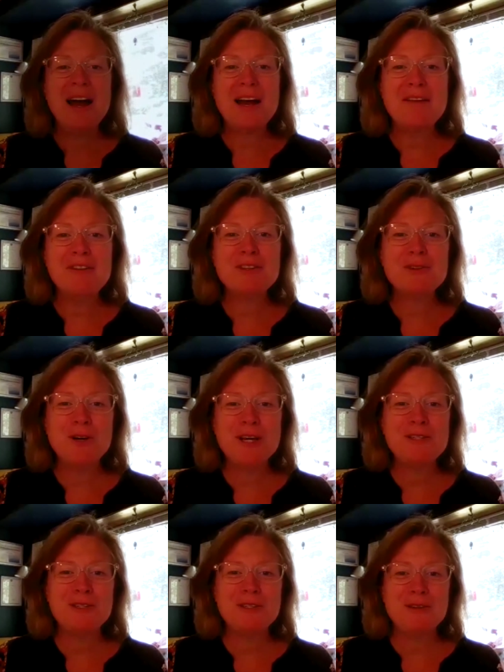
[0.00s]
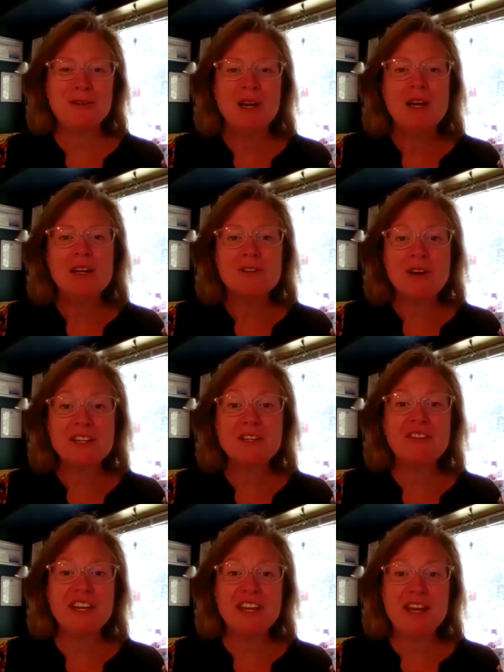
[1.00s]
I am Victoria Sue, Director
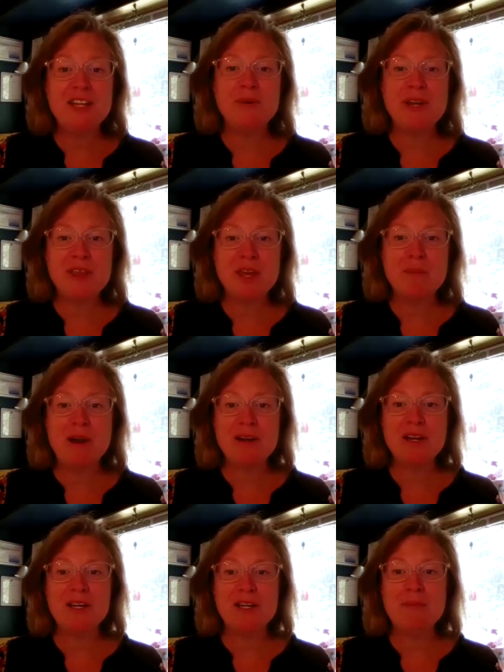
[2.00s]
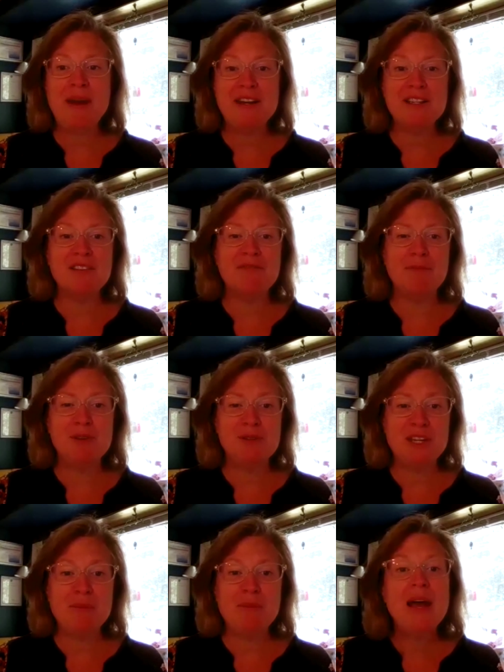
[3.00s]
of Engagement at the American Independence
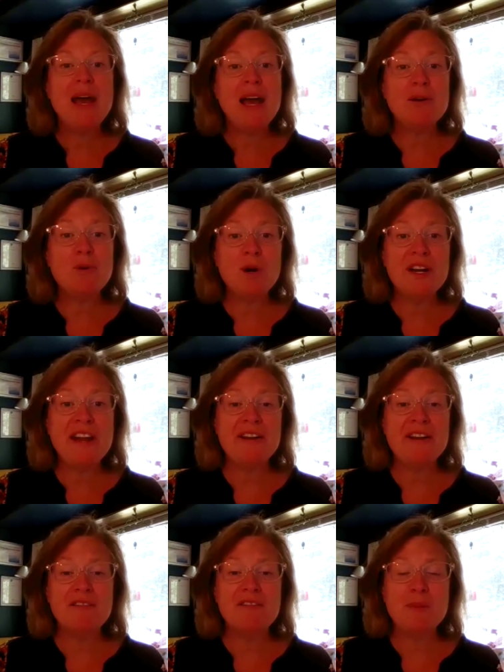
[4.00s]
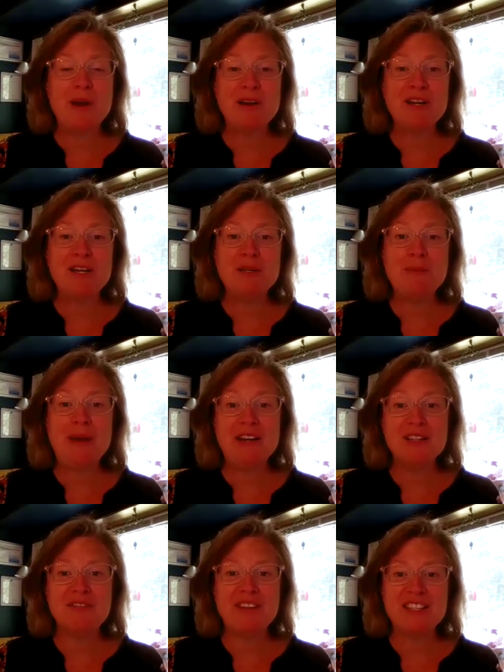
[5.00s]
Museum and coordinator of the American
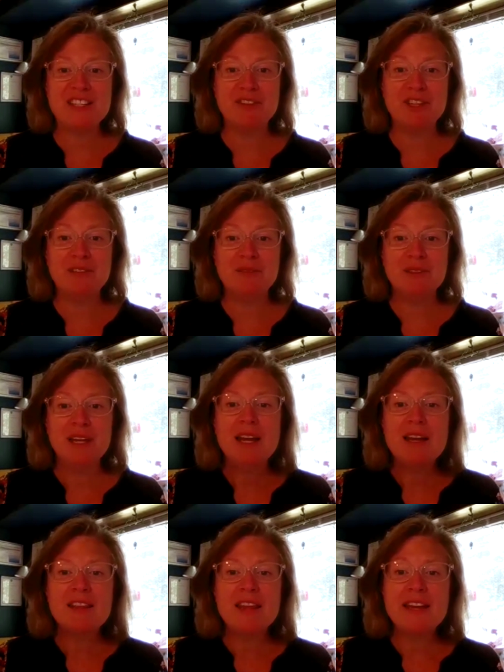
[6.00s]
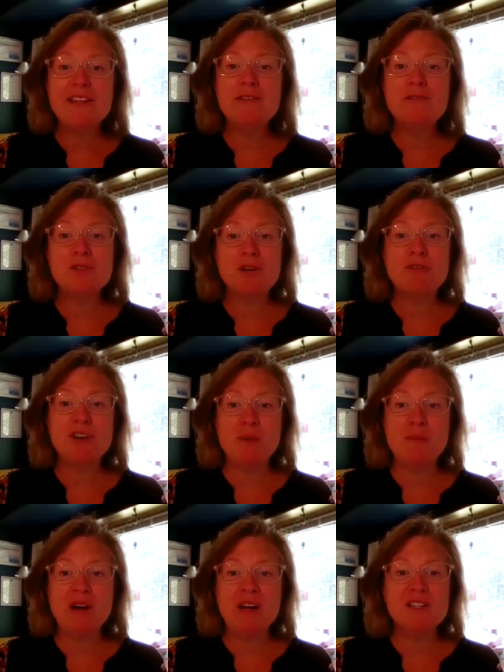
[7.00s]
Independence Festival. Thank you so
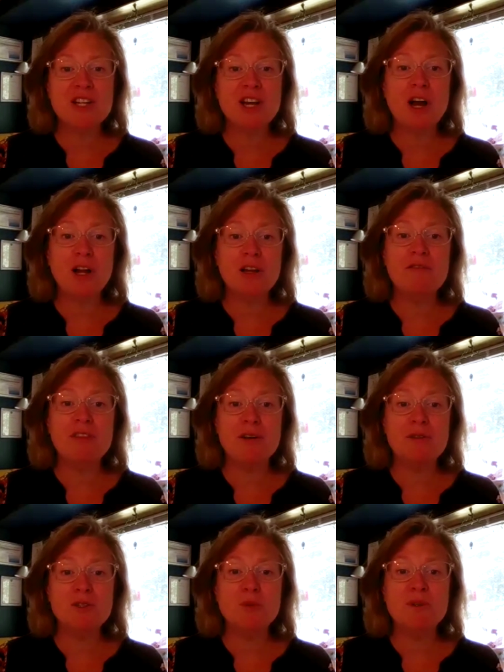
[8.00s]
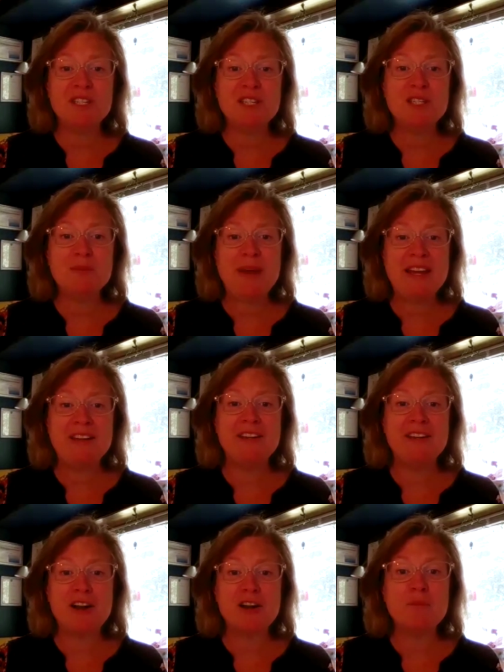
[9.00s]
very much to all of those who participated
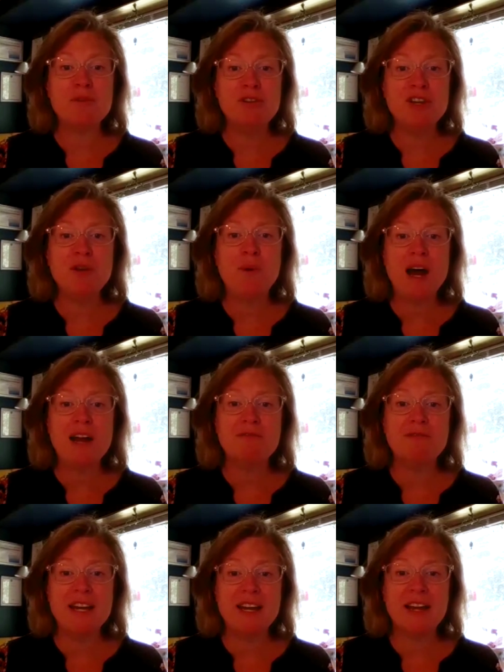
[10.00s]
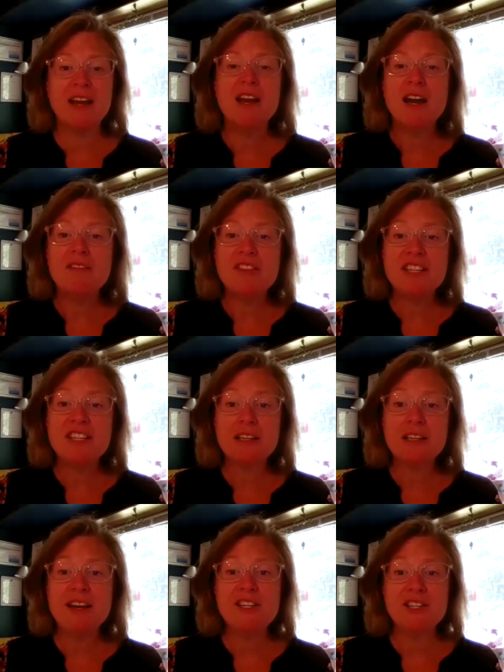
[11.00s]
in our community wide reading of the
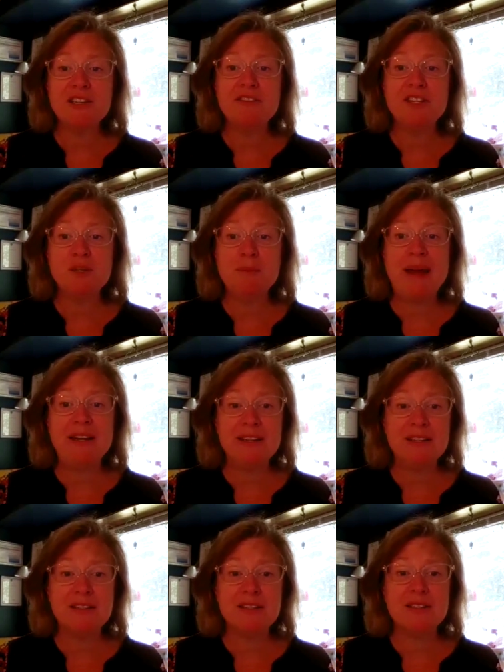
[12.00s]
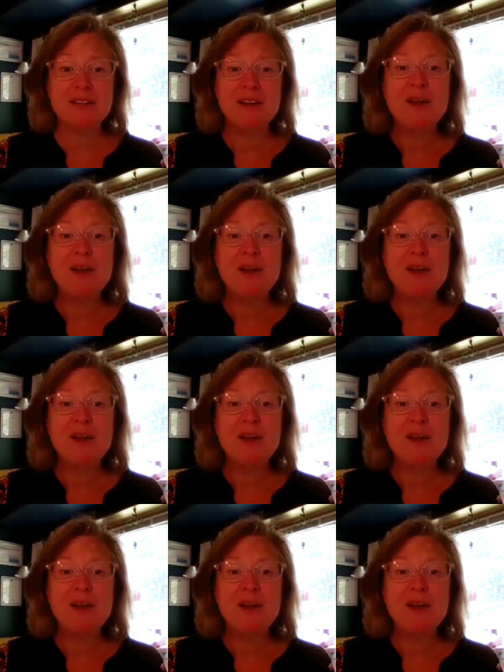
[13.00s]
Declaration of Independence